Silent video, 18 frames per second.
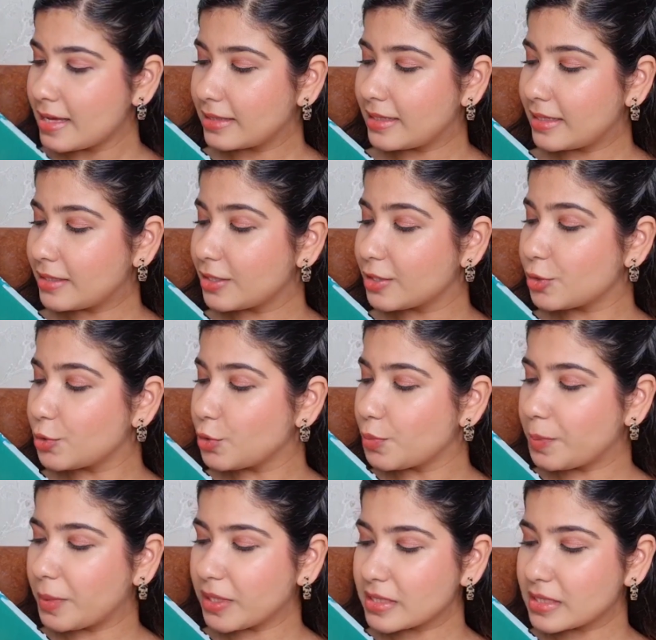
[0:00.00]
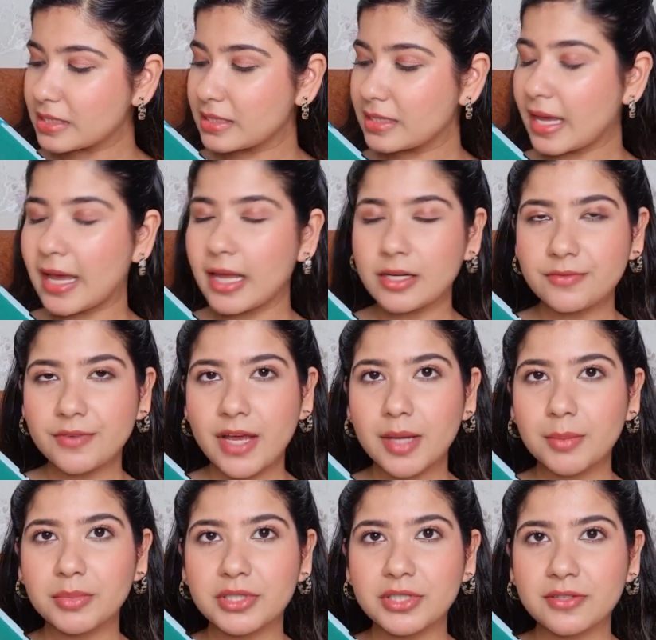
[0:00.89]
Then the 2% alpha
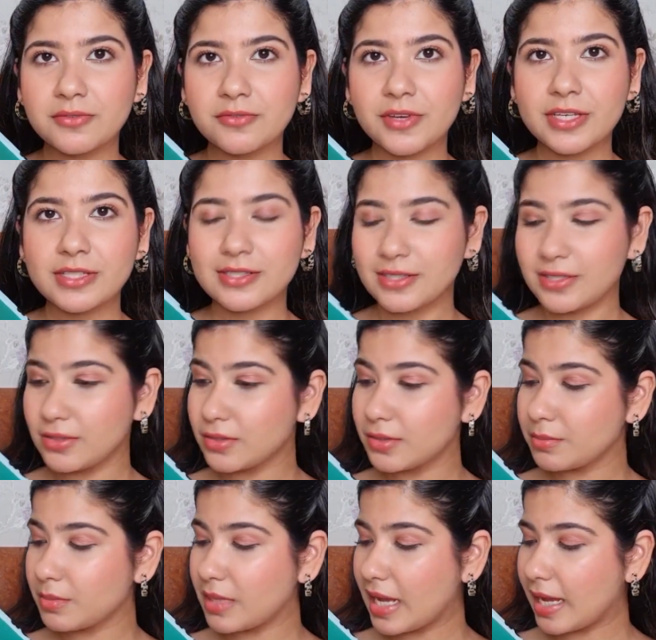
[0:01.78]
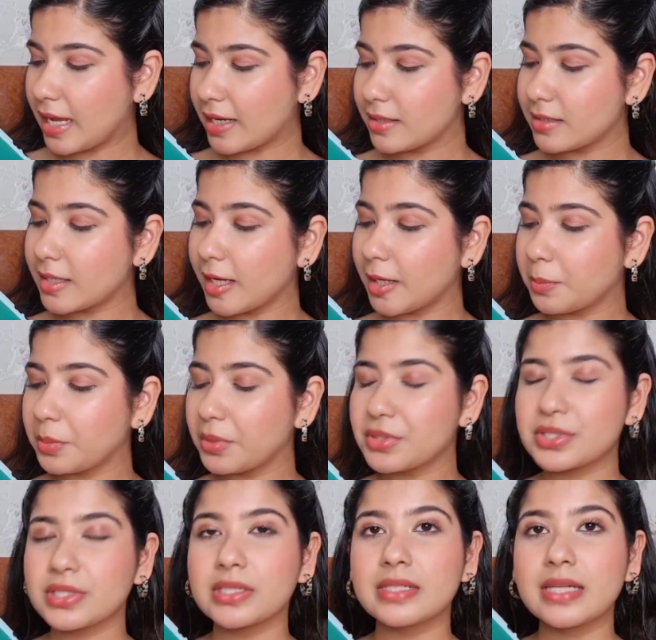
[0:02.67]
abutin face serum and 10%
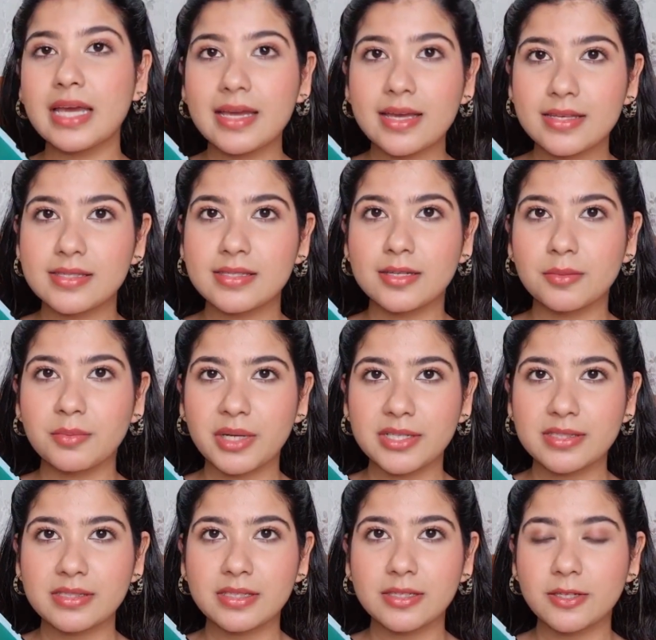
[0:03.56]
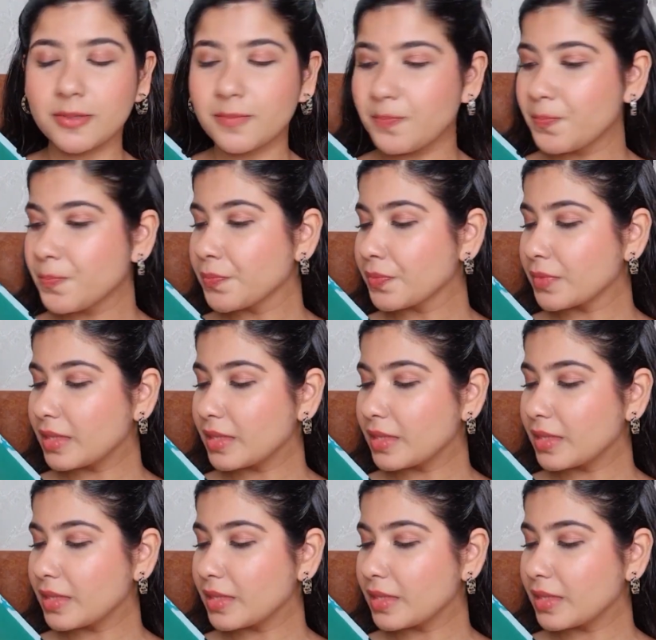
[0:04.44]
niacinamide serum.